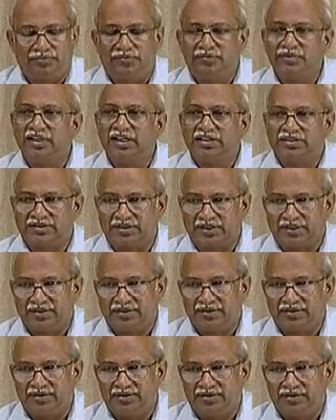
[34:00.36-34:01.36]
that's right.
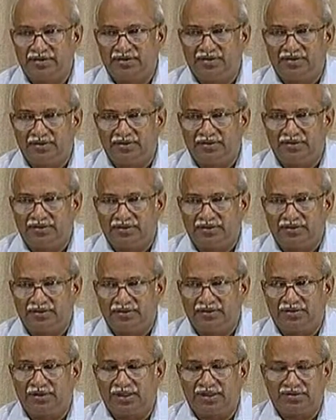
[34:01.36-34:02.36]

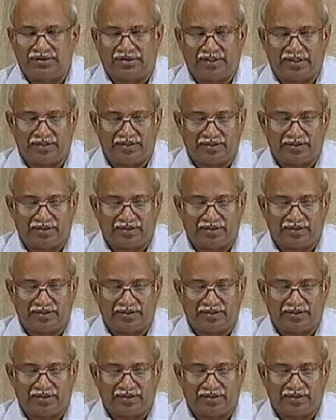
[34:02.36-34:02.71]
That's right.